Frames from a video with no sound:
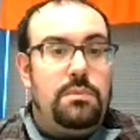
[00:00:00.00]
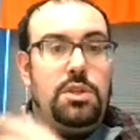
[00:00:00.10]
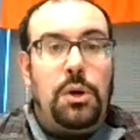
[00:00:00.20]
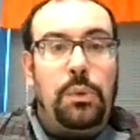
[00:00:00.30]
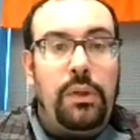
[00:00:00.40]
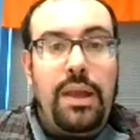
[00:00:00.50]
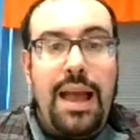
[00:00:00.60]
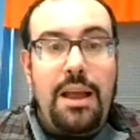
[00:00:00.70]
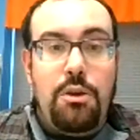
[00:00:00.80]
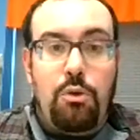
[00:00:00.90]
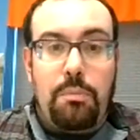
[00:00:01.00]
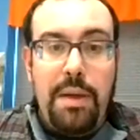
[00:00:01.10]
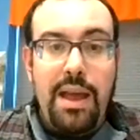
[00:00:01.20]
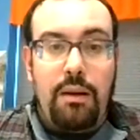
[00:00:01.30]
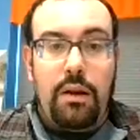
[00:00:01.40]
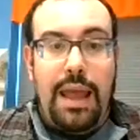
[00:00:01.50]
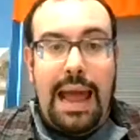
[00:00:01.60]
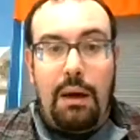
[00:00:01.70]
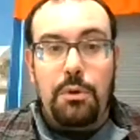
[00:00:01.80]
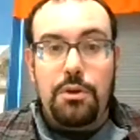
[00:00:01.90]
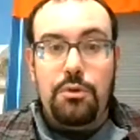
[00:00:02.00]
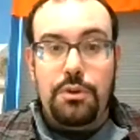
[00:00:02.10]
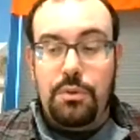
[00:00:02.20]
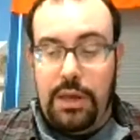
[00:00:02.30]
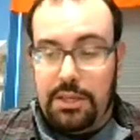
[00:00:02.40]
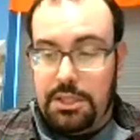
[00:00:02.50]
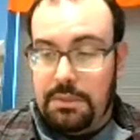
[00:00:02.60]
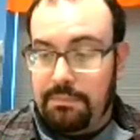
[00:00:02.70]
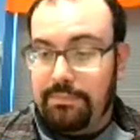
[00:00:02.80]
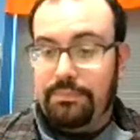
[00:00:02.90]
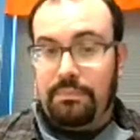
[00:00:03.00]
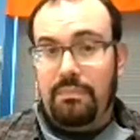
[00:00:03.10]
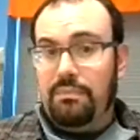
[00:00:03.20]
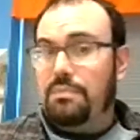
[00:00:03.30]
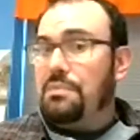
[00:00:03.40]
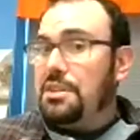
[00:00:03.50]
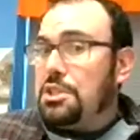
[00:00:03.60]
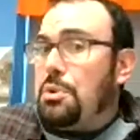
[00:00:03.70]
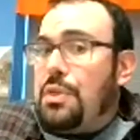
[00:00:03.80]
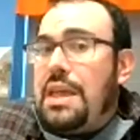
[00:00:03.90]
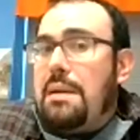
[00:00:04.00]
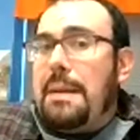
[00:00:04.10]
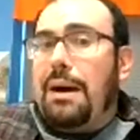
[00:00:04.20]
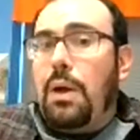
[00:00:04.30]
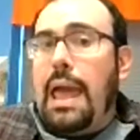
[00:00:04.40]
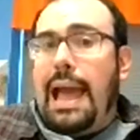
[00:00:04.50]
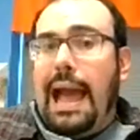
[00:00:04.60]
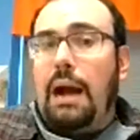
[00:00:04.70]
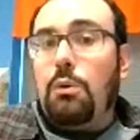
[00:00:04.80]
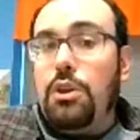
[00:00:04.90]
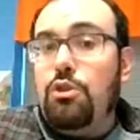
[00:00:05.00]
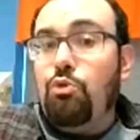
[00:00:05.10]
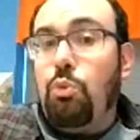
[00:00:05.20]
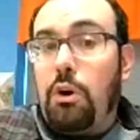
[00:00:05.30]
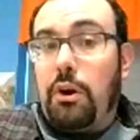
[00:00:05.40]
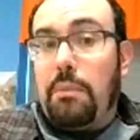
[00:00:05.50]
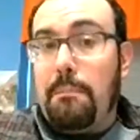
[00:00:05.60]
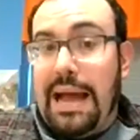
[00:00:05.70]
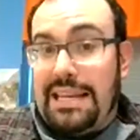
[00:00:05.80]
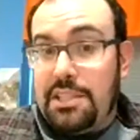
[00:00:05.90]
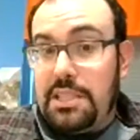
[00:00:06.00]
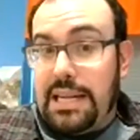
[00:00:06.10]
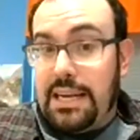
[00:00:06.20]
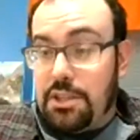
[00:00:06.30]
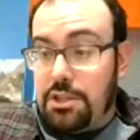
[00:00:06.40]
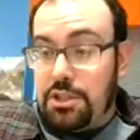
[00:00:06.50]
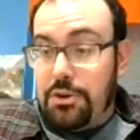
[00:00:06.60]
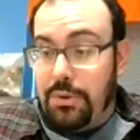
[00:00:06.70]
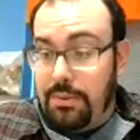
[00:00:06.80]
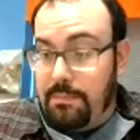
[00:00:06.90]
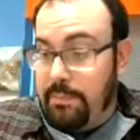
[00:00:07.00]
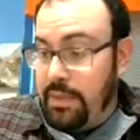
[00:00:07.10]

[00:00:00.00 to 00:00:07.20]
Totally at your pick on how you do this. So think about how you work best as a student.